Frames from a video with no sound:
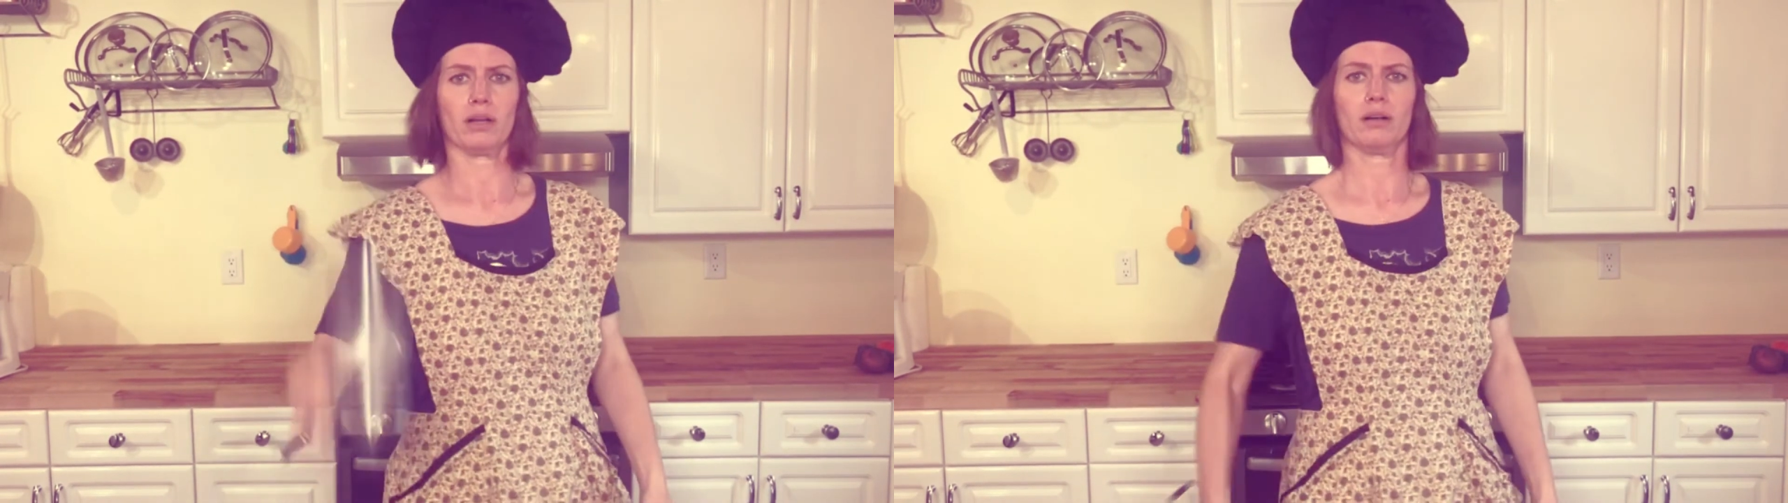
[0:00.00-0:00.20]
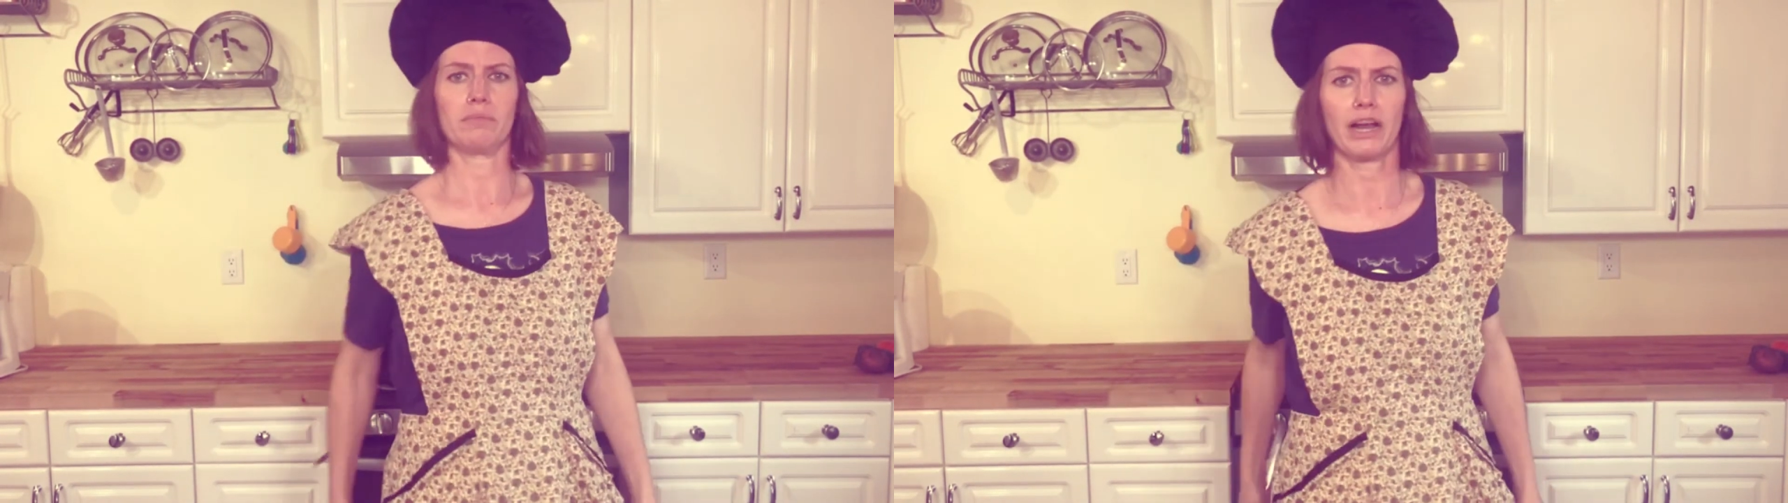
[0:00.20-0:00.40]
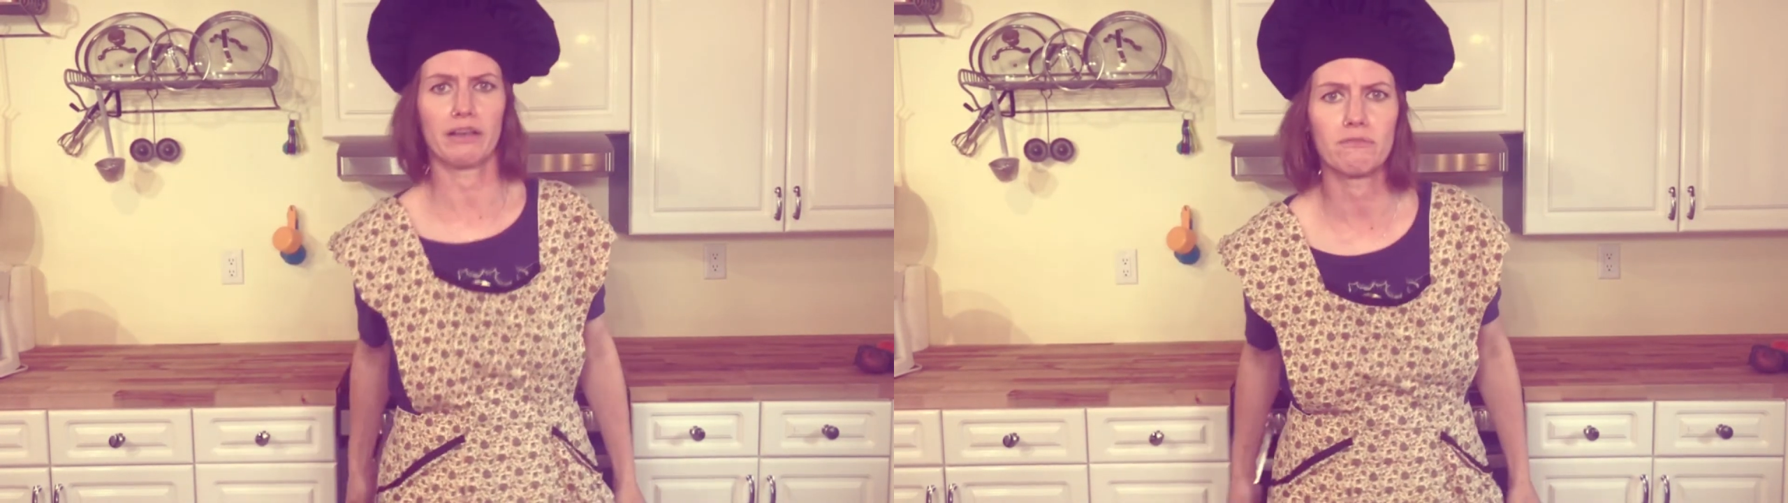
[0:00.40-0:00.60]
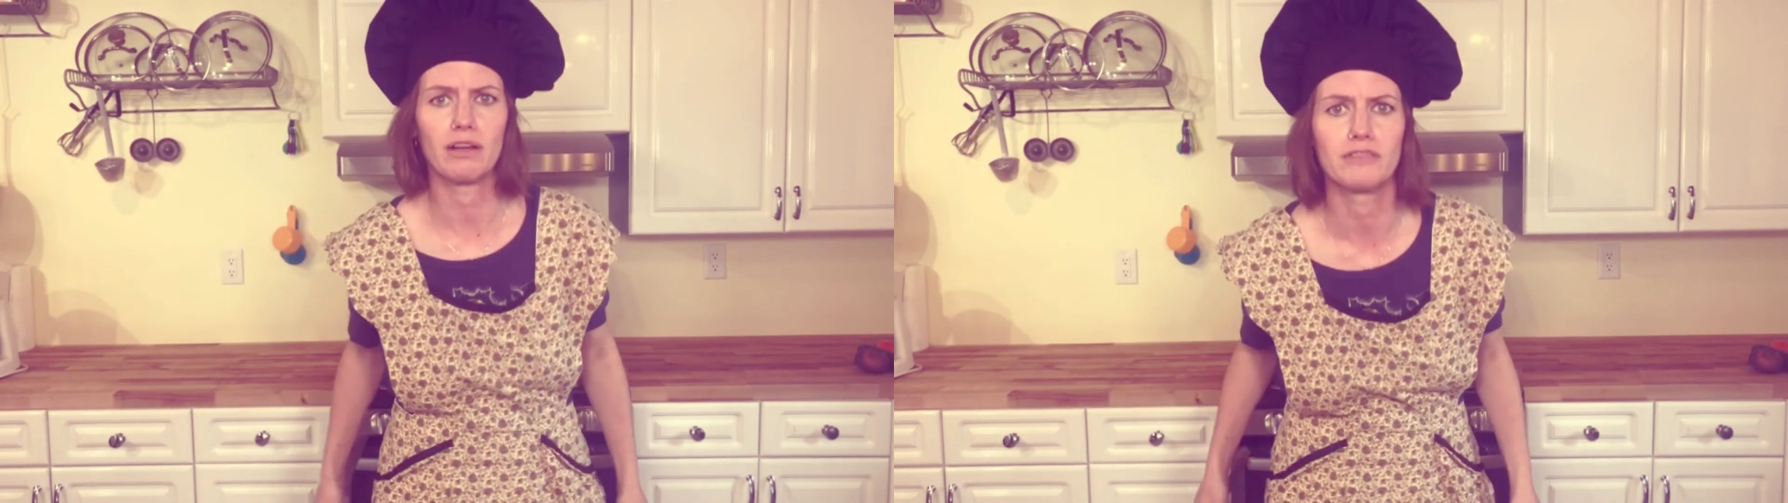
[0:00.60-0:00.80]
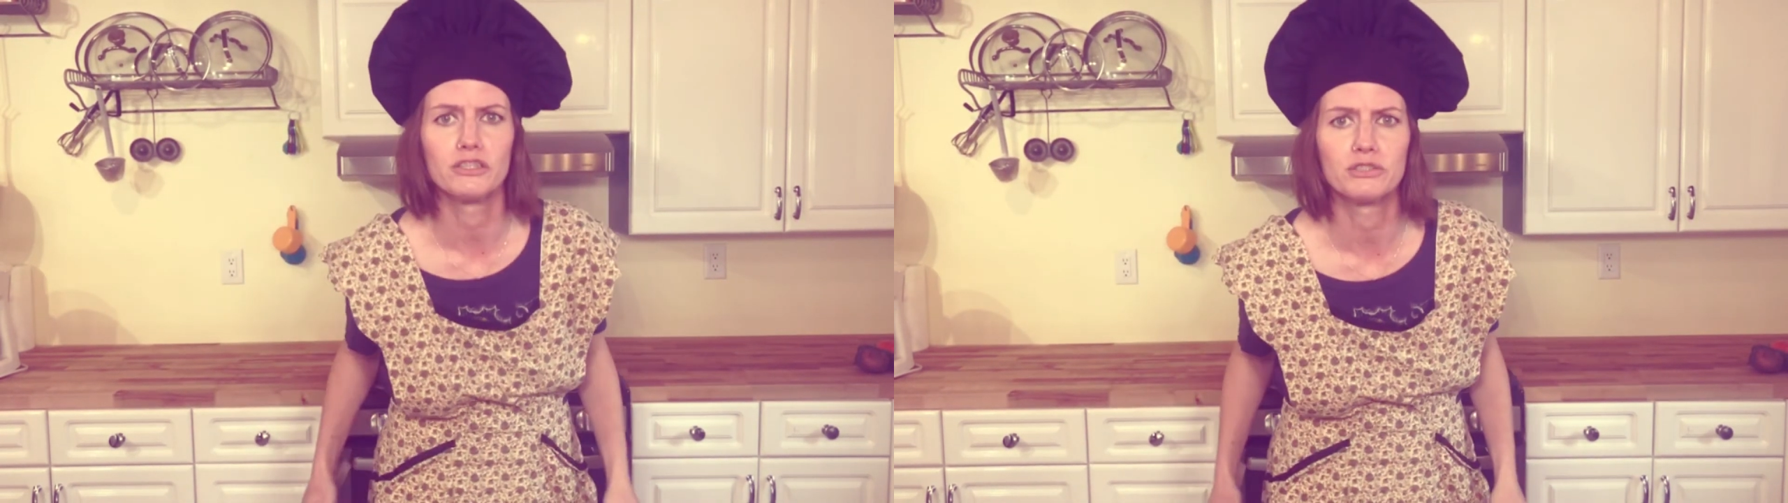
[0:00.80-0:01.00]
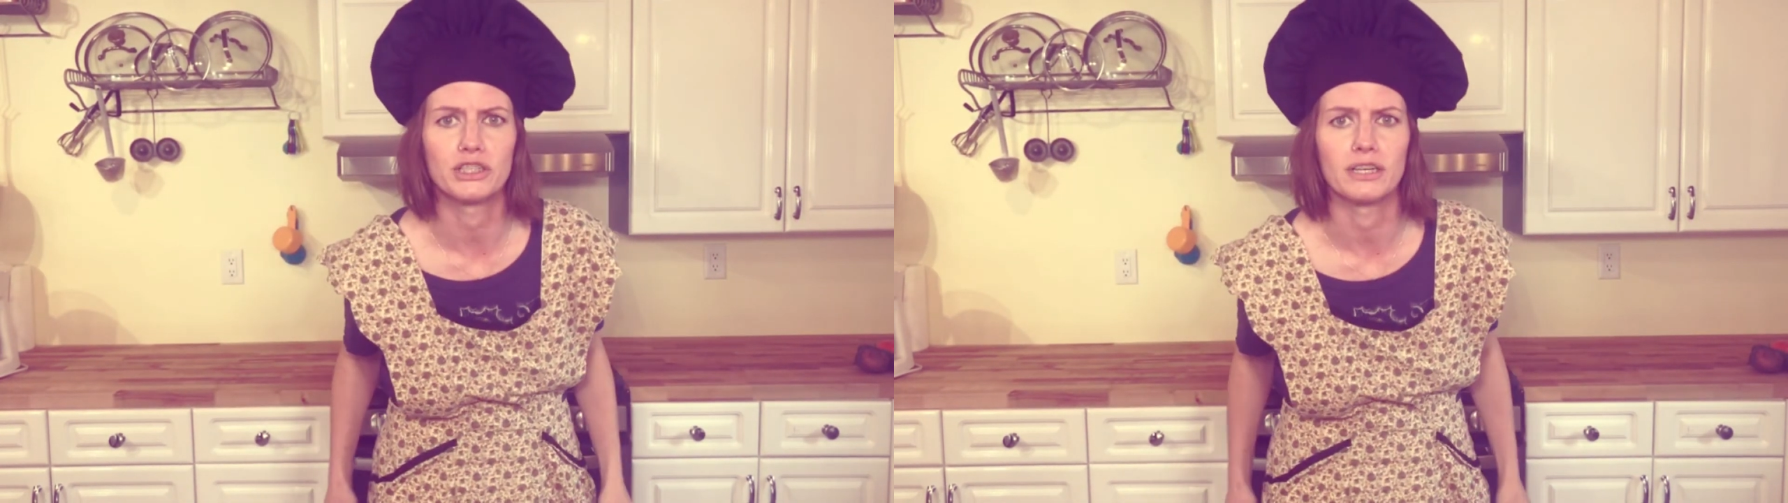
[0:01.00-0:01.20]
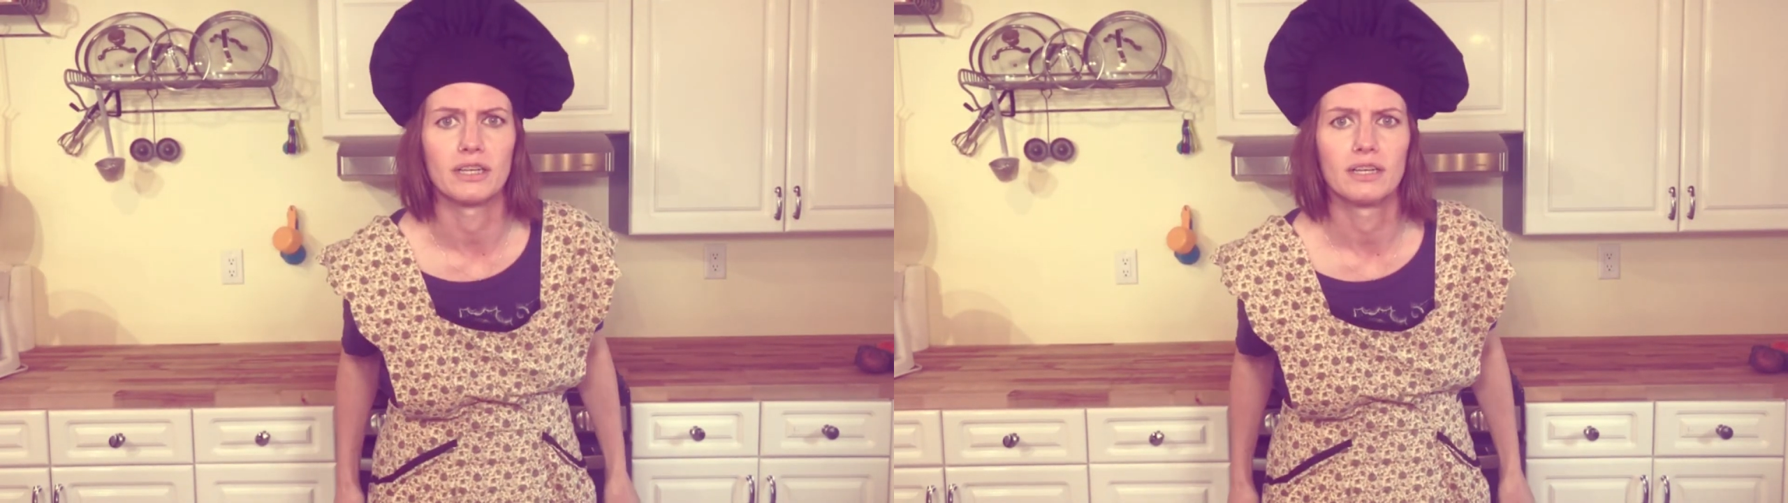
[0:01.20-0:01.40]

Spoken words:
American Revolution.